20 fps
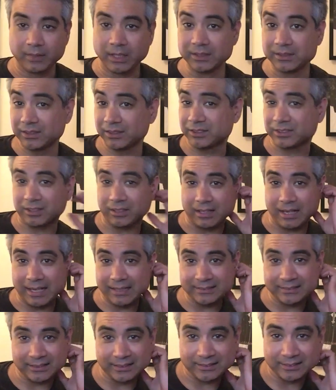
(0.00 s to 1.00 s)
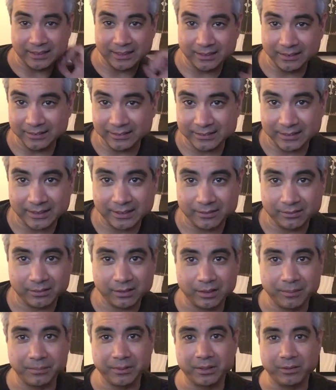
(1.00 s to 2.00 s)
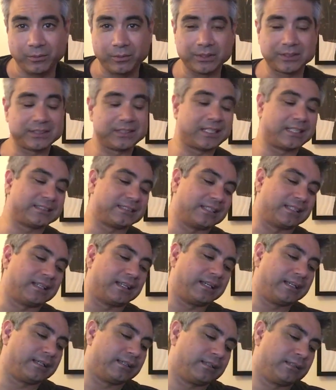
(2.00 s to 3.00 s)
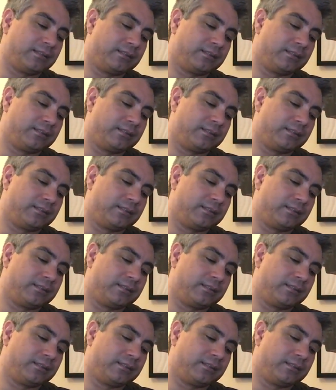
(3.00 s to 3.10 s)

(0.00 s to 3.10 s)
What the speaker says: This is classic telly sound. I mean, what's not to like?